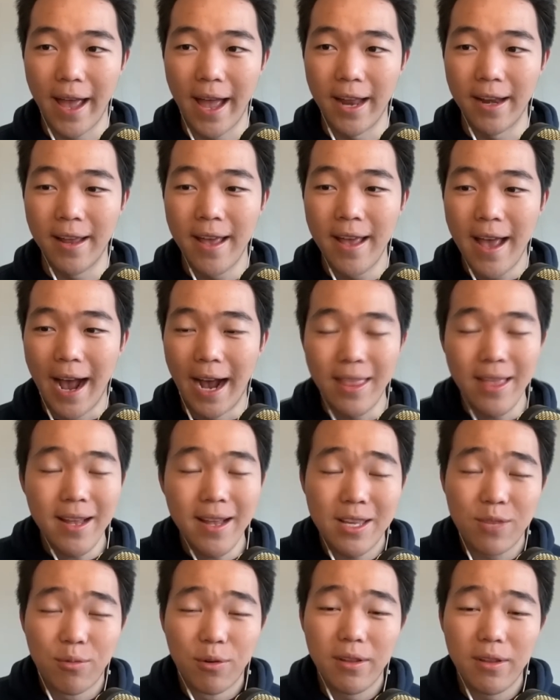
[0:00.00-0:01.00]
And I think
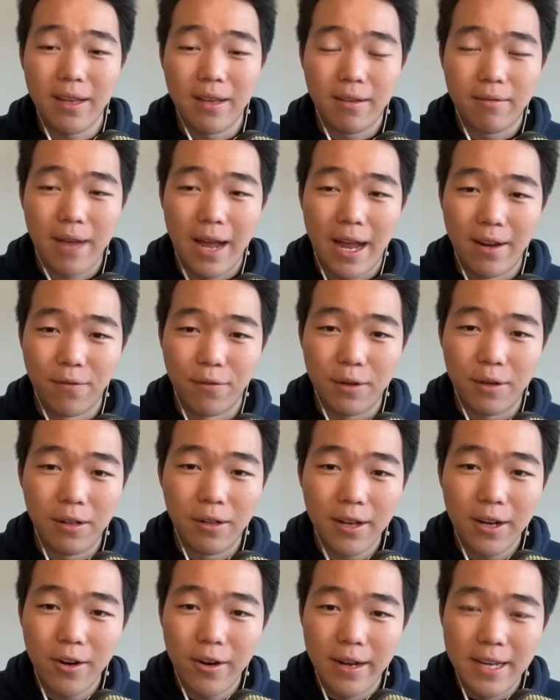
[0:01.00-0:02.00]
it's really kind of
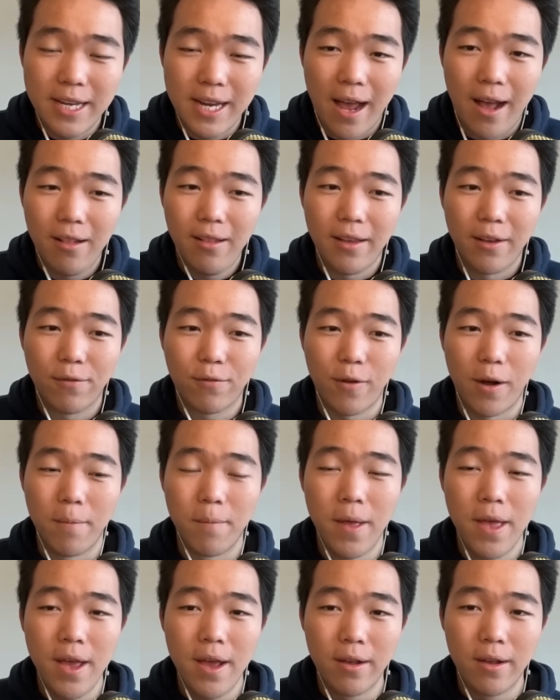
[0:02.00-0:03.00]
clear and telling
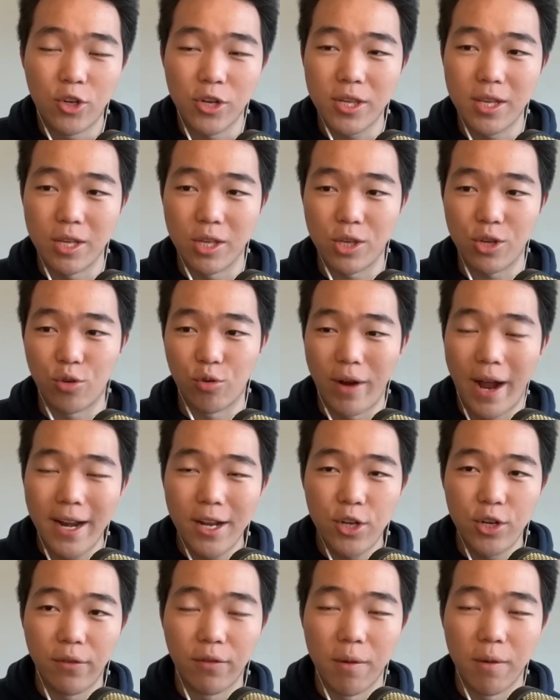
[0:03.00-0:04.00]
from just the
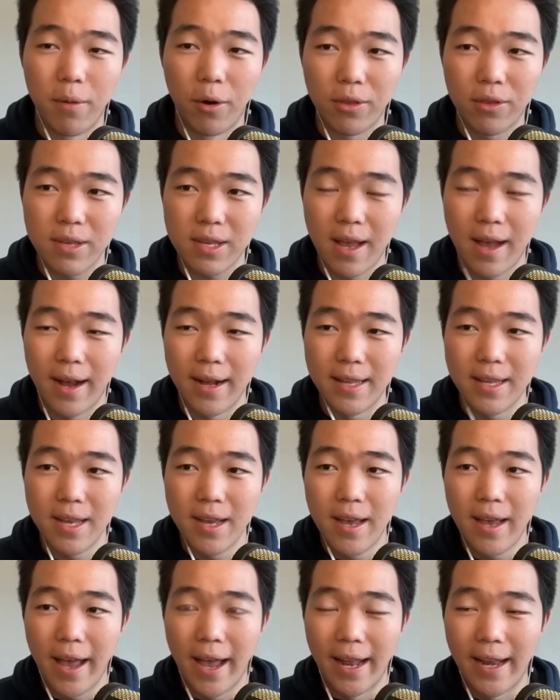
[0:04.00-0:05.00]
strategy from both sides
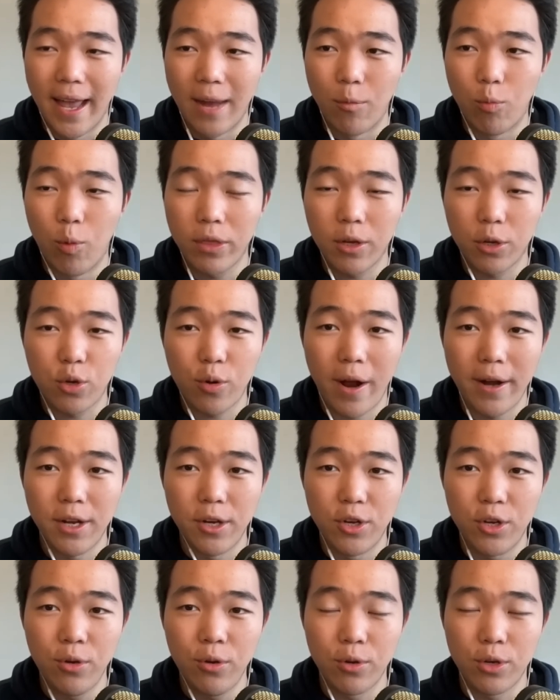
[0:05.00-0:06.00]
and, and what they're trying to
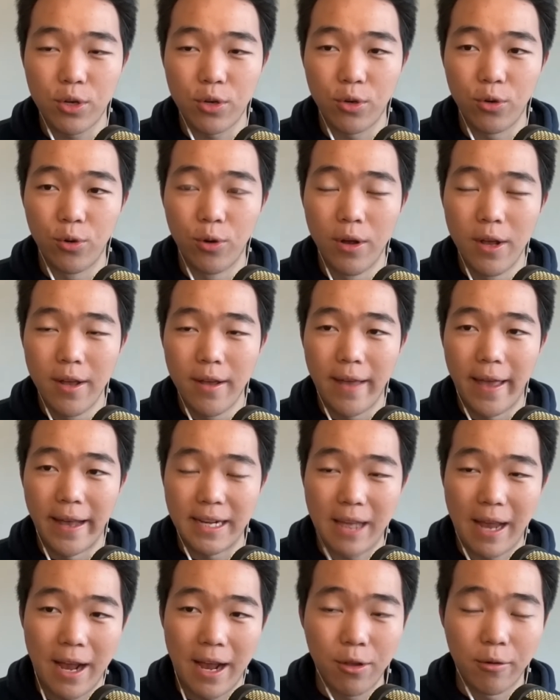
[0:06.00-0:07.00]
do to
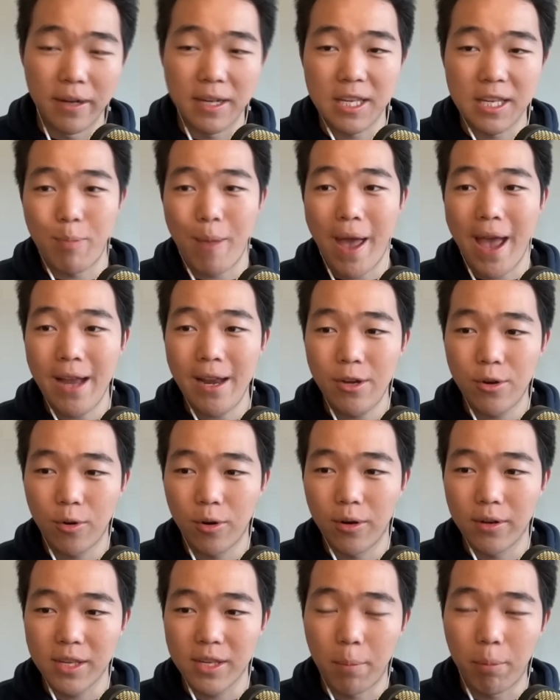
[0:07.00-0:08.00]
ex- either expand
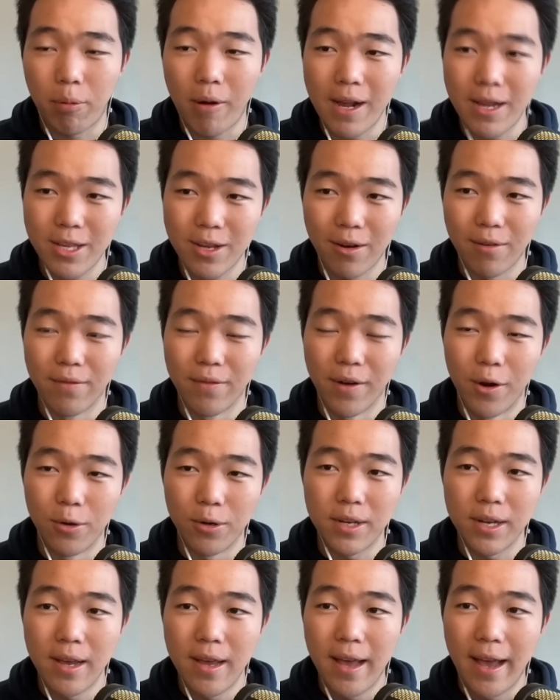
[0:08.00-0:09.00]
or suppress our
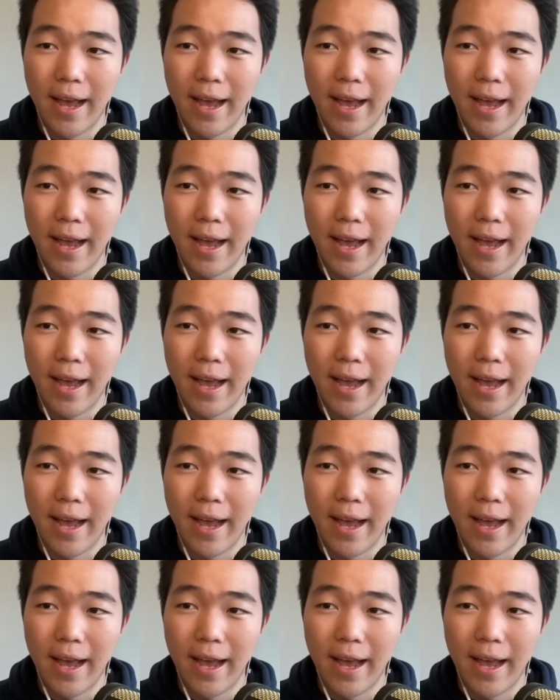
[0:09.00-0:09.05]
vote.